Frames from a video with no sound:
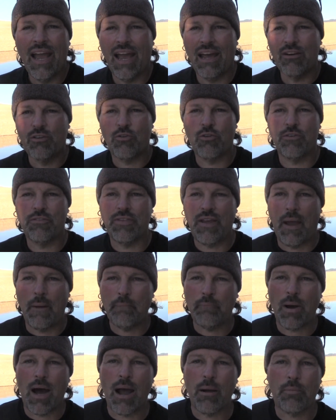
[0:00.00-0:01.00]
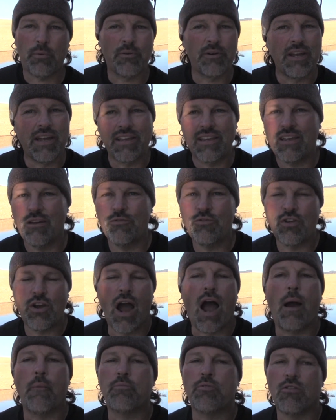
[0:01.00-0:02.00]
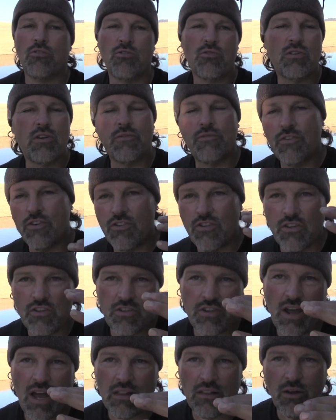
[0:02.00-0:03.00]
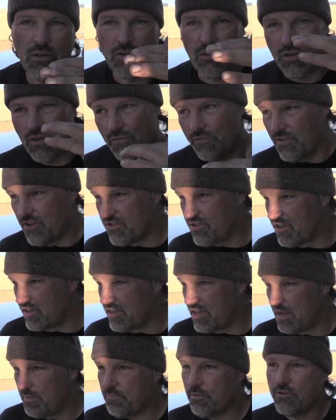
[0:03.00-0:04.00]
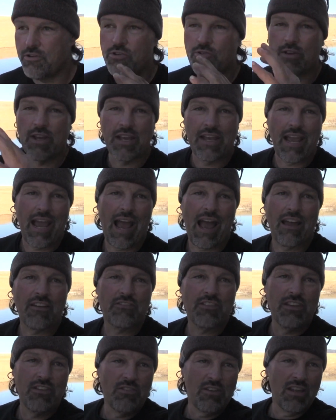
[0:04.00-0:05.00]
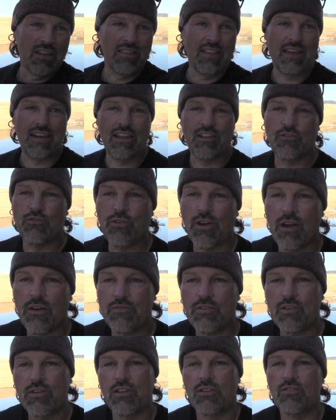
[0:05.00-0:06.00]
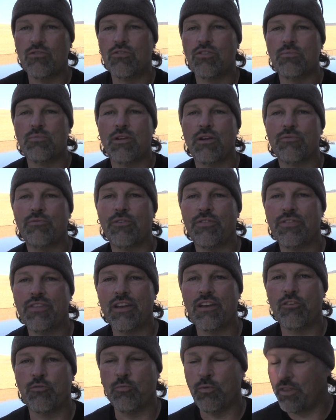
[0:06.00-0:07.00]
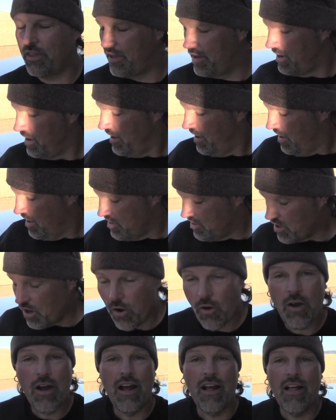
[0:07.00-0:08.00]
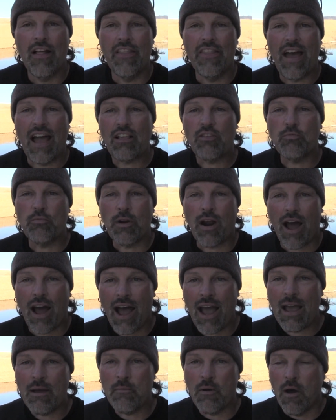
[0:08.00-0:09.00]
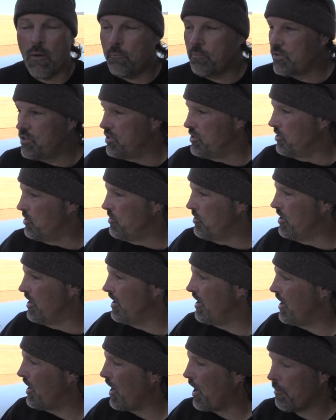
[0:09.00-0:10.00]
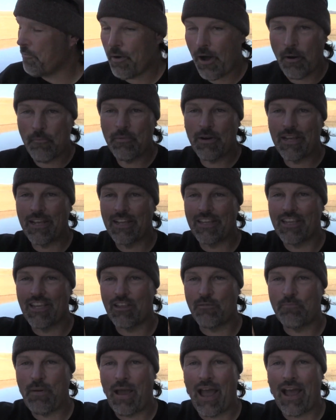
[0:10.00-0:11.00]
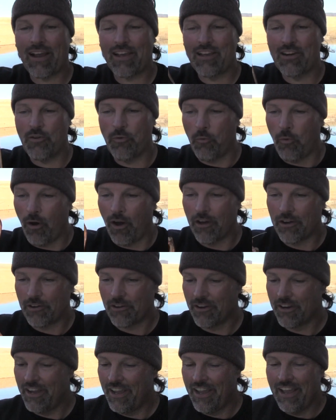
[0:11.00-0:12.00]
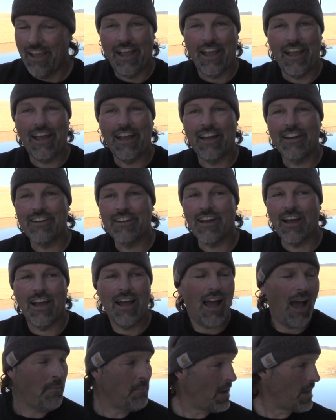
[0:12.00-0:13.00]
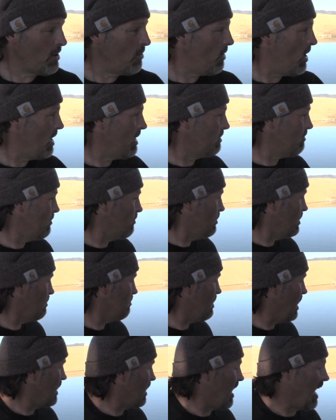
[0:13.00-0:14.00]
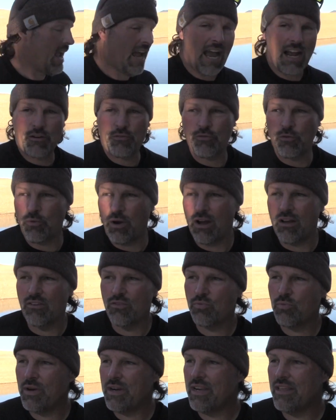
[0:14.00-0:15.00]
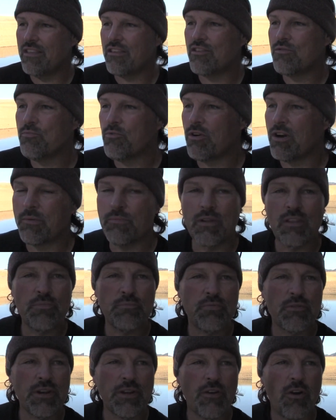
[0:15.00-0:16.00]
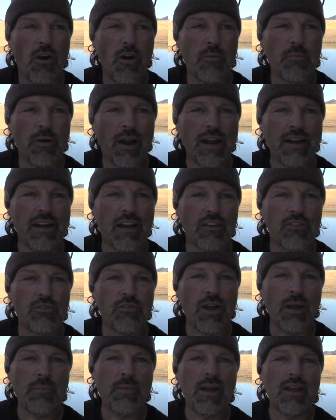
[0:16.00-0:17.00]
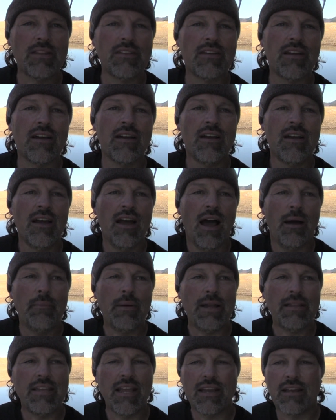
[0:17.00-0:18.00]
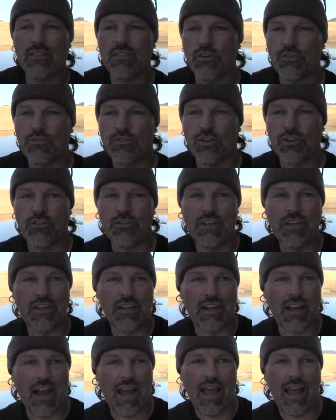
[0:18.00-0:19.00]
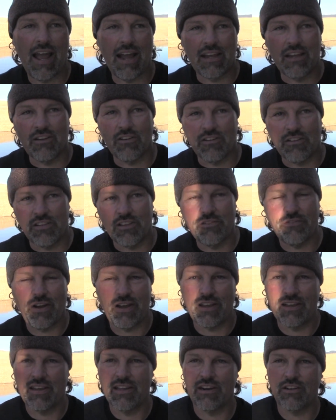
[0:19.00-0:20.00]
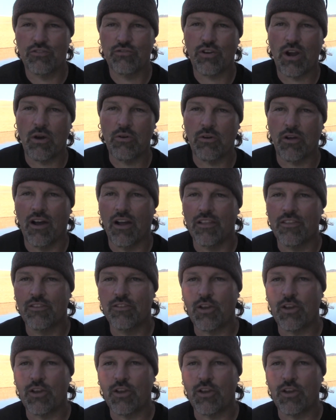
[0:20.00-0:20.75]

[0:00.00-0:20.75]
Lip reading: And of course that bobber, it gives you options. You can fish it shallow, you can fish it deeper, you can cast it, you can let it drift, you can do some different things with it. So that's what I'm up to. I'm gonna get this back in the water And I might go out in my kayak for a while. It was windy this morning, but it's pretty calm right now. So I might take a little turn in the kayak here and see if I can get a trout on.